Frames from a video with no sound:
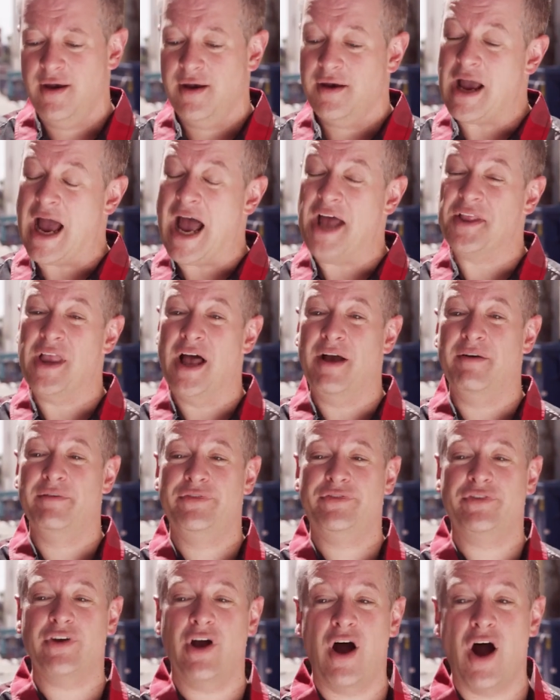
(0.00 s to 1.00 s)
God
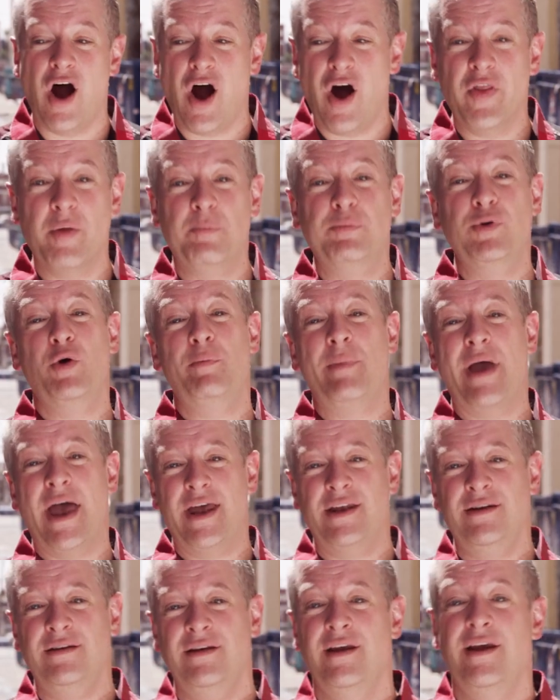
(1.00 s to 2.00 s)
loves all the blue
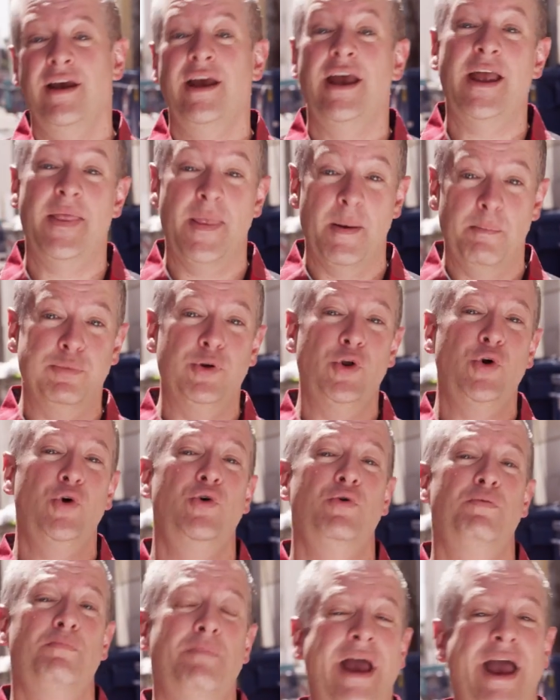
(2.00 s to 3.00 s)
men in the
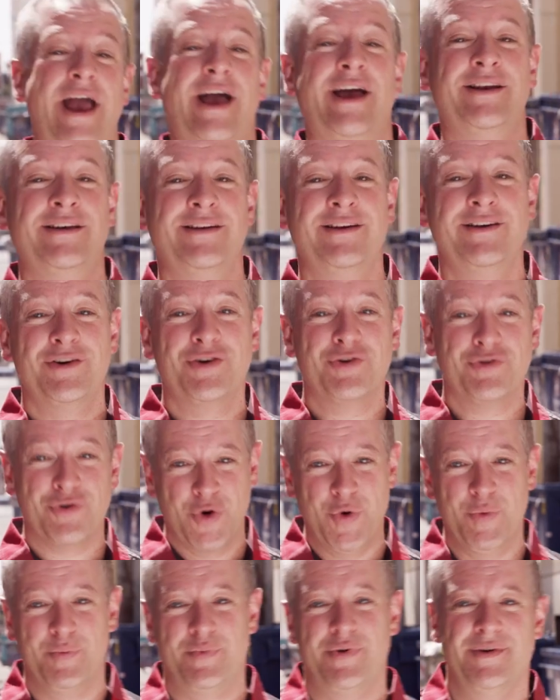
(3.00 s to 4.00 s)
blue man group.